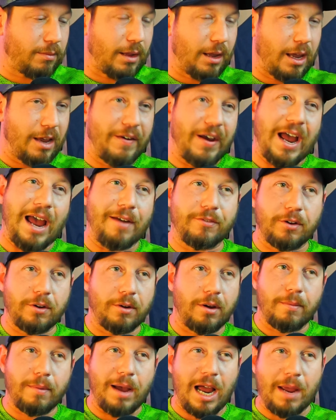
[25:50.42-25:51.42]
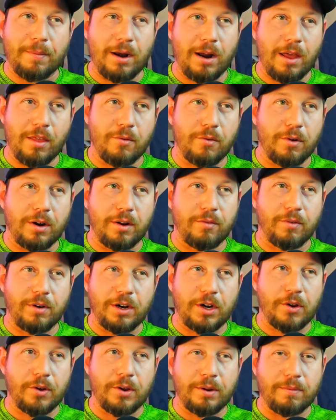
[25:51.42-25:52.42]
If I have to, I'll buy him another one and
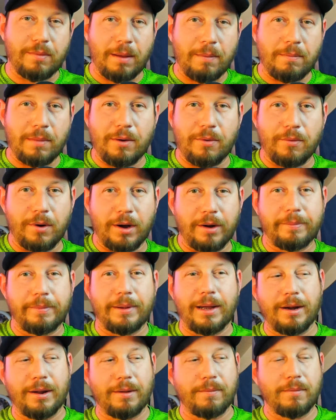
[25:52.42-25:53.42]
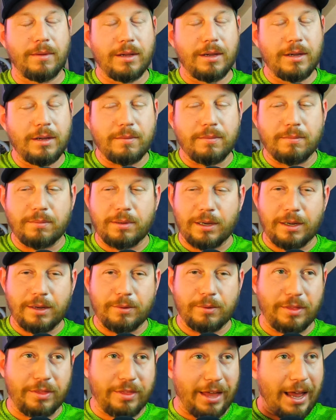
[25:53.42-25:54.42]
redo it. I'm not worried about it. But
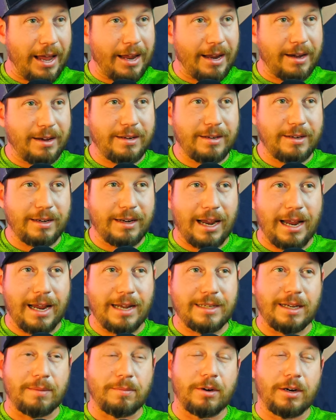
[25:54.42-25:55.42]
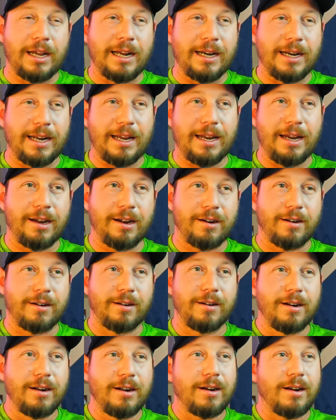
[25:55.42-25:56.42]
with that, guys, I'm going to end it here.
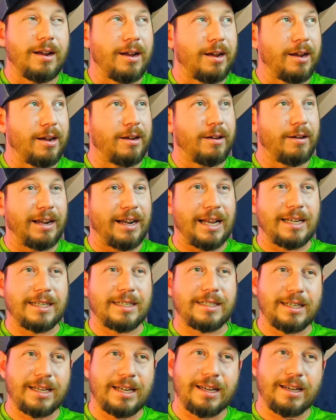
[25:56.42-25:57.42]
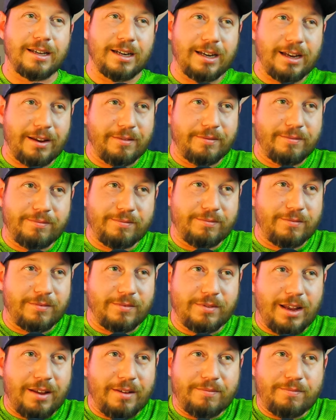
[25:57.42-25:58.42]
Like I said, like
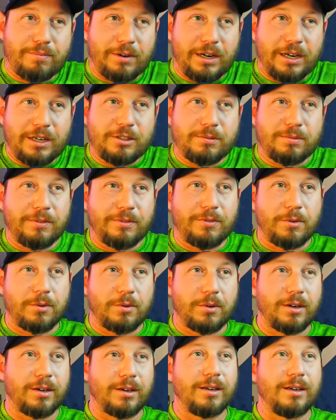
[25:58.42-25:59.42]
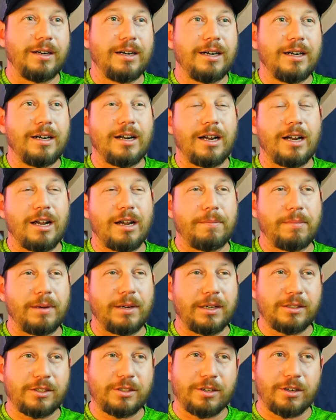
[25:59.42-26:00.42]
I've preached before, be
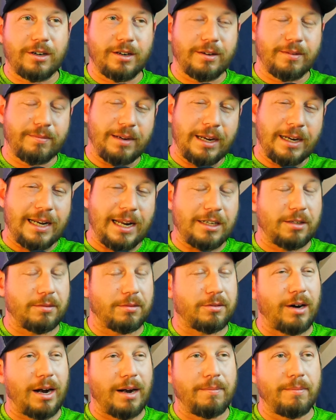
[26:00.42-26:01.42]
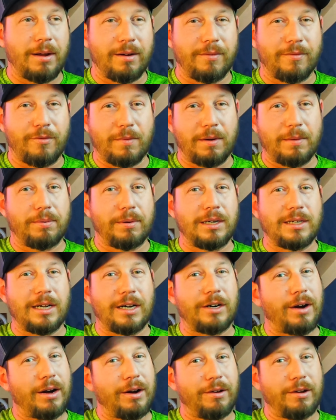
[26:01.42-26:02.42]
sure to hit that subscribe button for me, please. I
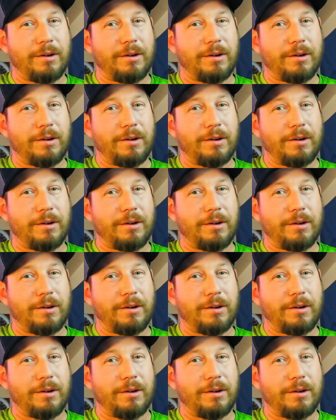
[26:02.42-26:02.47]
greatly